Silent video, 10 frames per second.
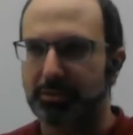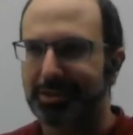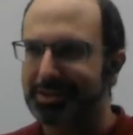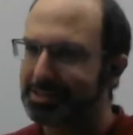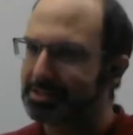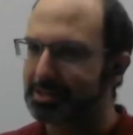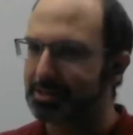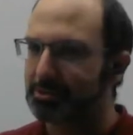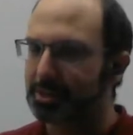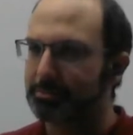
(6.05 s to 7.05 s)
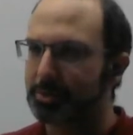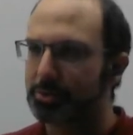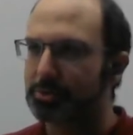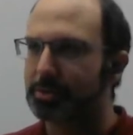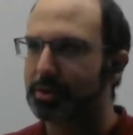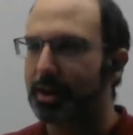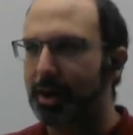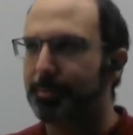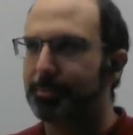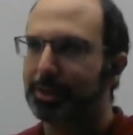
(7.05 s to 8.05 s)
Not necessarily the most
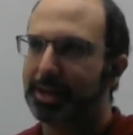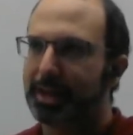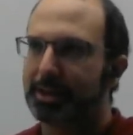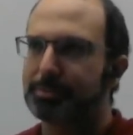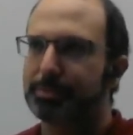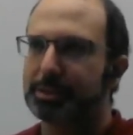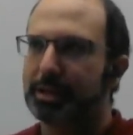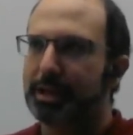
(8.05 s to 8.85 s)
complex, but